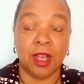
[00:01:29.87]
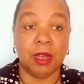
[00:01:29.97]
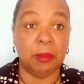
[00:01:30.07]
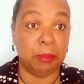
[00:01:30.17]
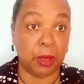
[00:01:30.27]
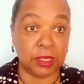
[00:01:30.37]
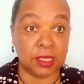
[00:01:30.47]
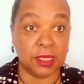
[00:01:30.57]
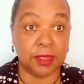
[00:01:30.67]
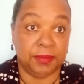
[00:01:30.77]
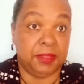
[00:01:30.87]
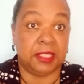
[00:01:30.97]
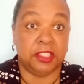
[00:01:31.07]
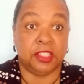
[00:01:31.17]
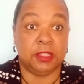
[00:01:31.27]
policy.
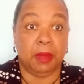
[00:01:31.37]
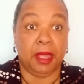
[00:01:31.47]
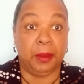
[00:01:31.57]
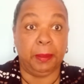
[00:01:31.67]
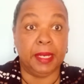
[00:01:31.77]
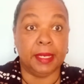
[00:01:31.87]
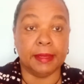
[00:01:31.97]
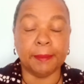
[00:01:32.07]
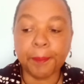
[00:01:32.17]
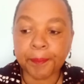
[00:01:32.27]
That's just my opinion.